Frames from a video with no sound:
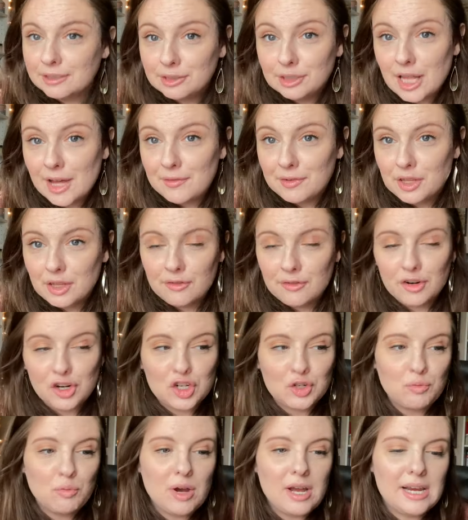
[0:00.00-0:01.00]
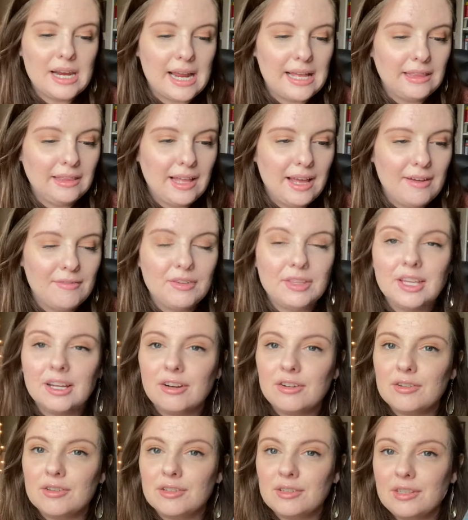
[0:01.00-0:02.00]
Loved the first one. I loved
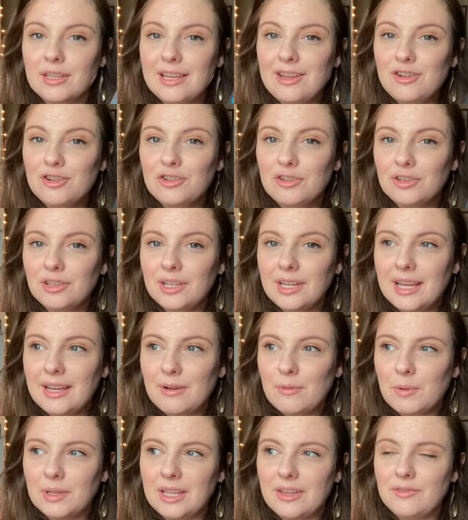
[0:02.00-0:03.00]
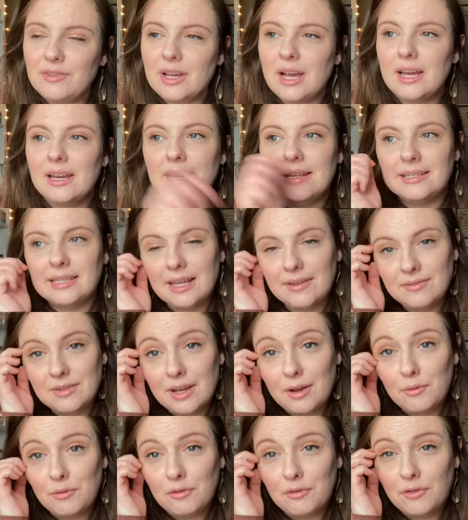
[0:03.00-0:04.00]
there's, they usually, what they've done is they've
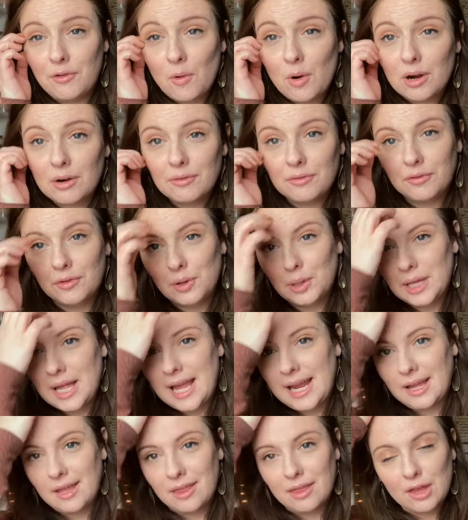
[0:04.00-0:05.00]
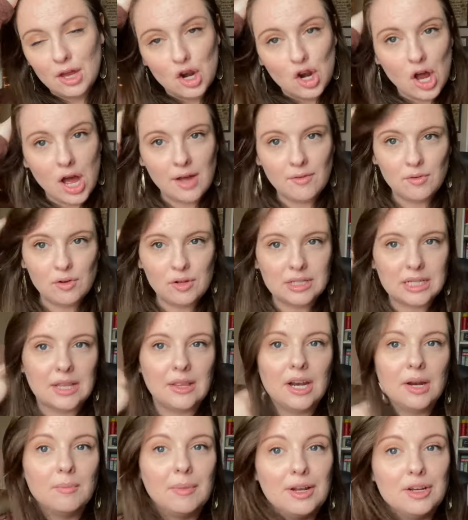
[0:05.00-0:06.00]
done four full-length novels and
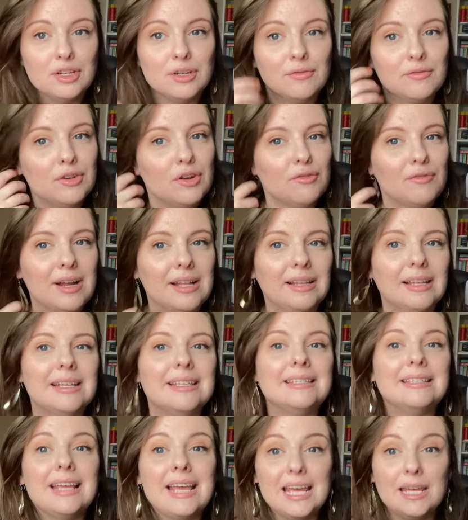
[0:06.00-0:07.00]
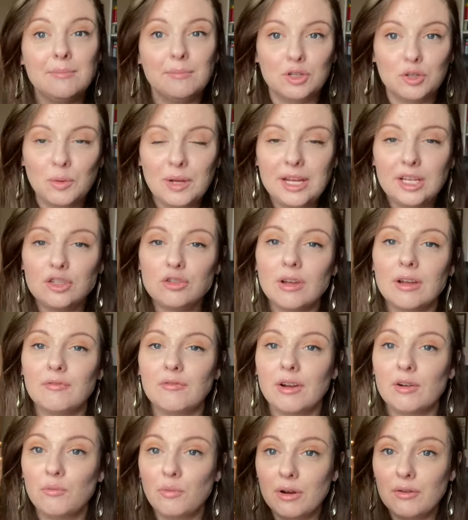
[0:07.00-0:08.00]
then a bunch of novellas in between. So I've
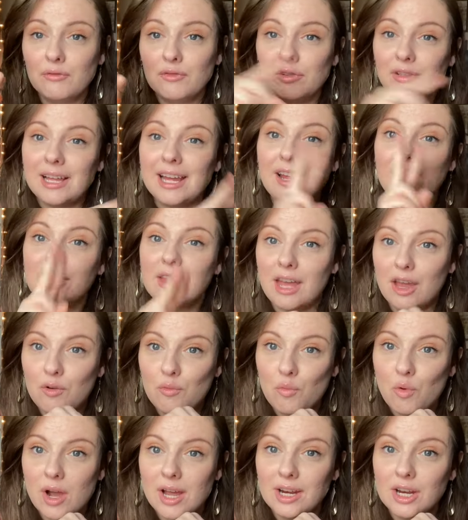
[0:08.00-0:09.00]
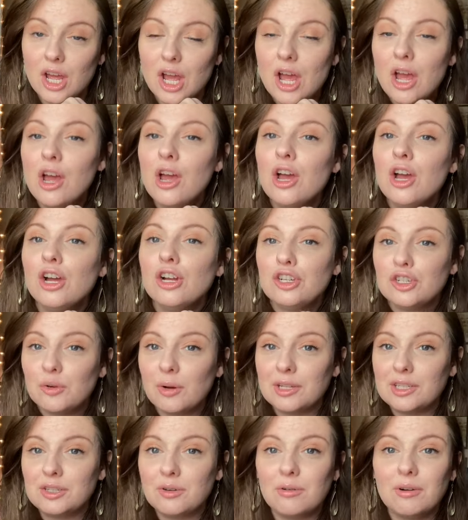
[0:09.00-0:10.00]
read one full-length and one
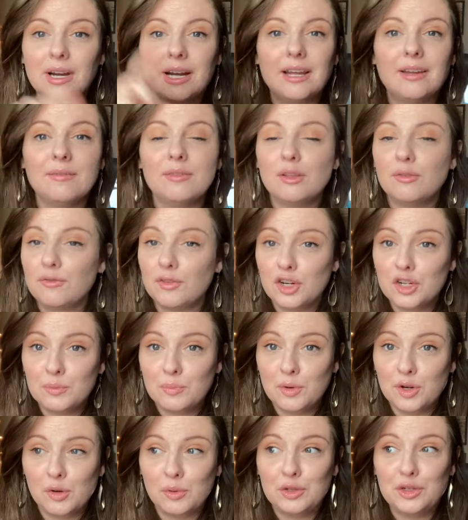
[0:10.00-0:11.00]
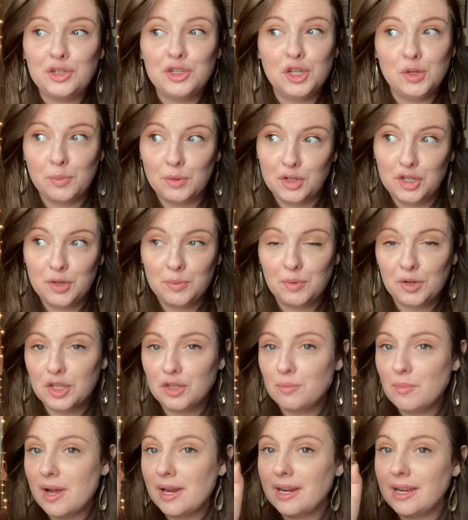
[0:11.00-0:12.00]
short story. The first book was super, super
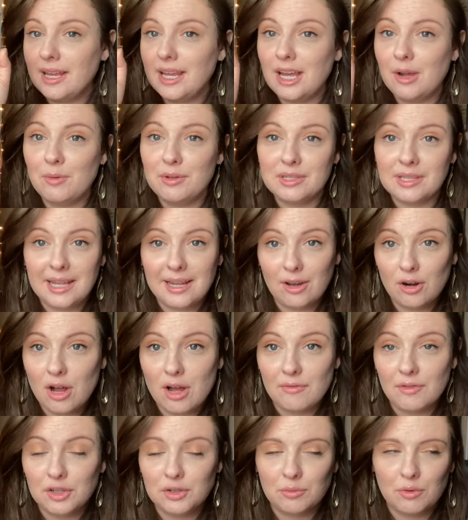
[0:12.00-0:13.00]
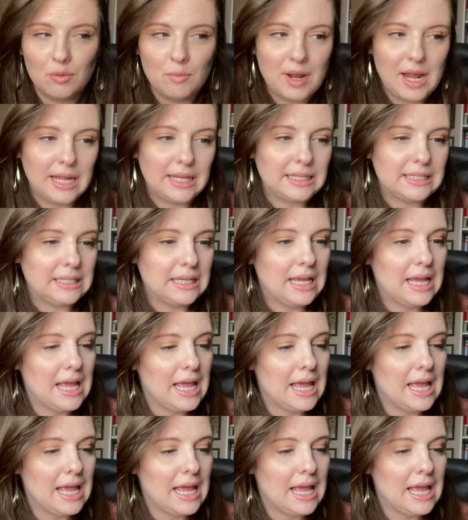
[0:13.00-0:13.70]
smutty. It was like an office romance.